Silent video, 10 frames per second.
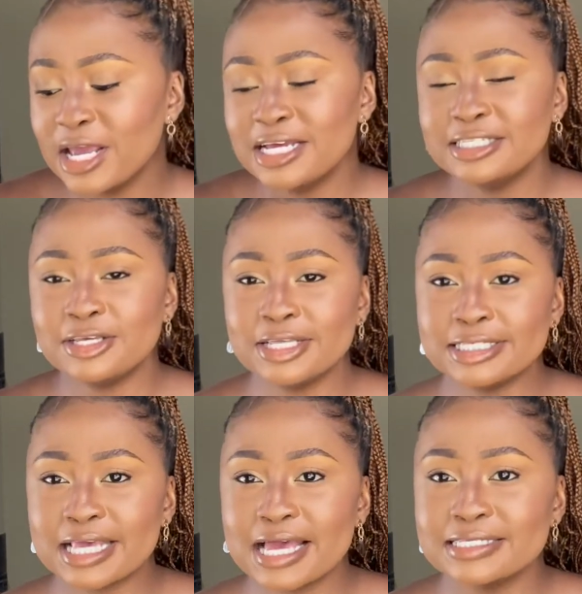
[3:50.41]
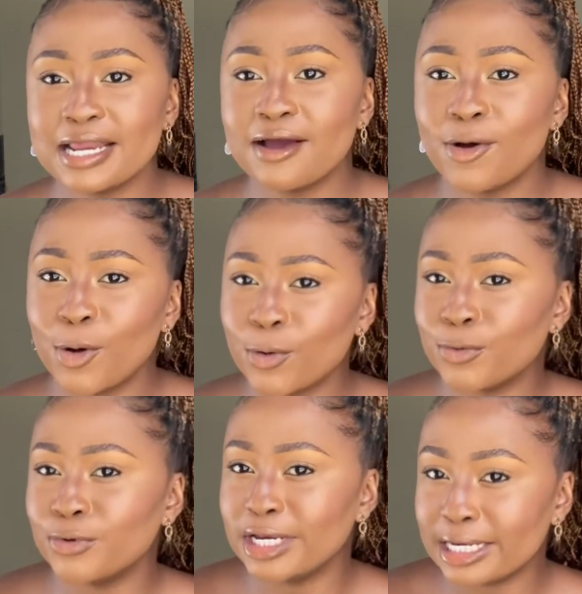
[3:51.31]
So this guy's like, oh,
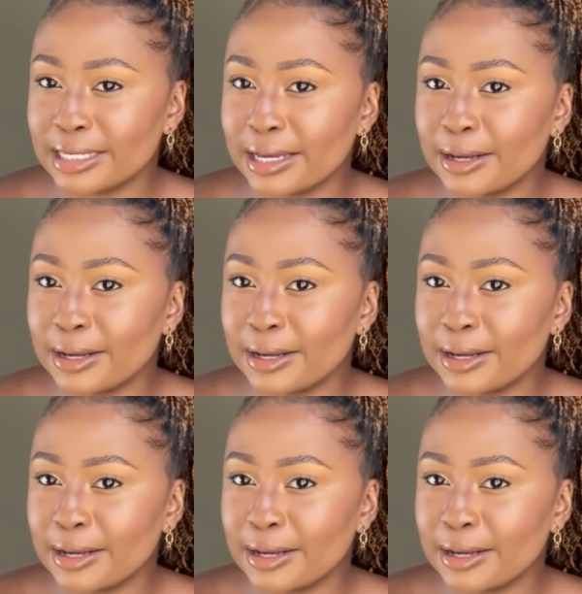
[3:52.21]
really?